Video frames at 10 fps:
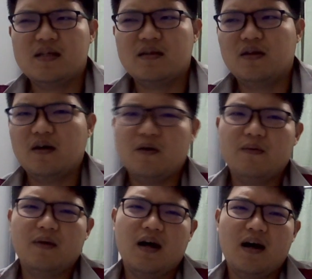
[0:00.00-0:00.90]
though
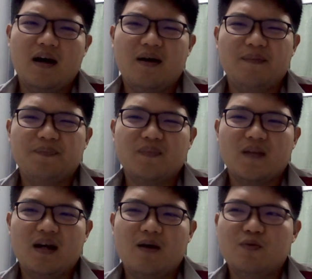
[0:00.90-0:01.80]
I
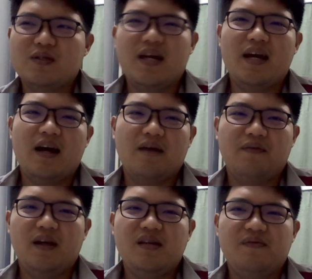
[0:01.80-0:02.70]
wouldn't say have
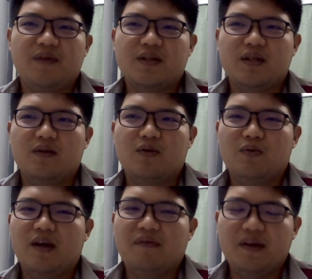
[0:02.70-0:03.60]
any friction,
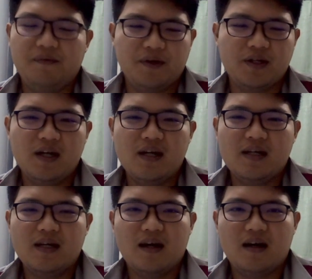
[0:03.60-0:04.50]
don't have any friction.
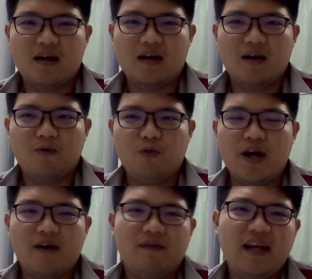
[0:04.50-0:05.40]
We
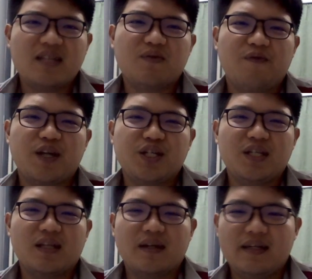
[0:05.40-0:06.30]
have less
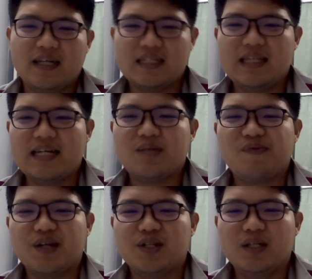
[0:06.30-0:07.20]
friction, yes, less
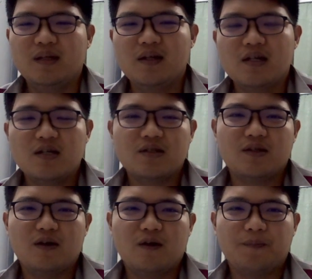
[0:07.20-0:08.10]
friction.
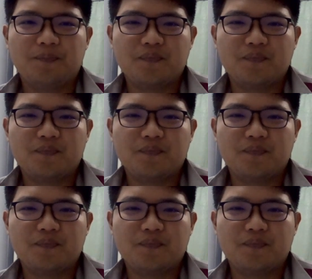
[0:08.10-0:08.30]
So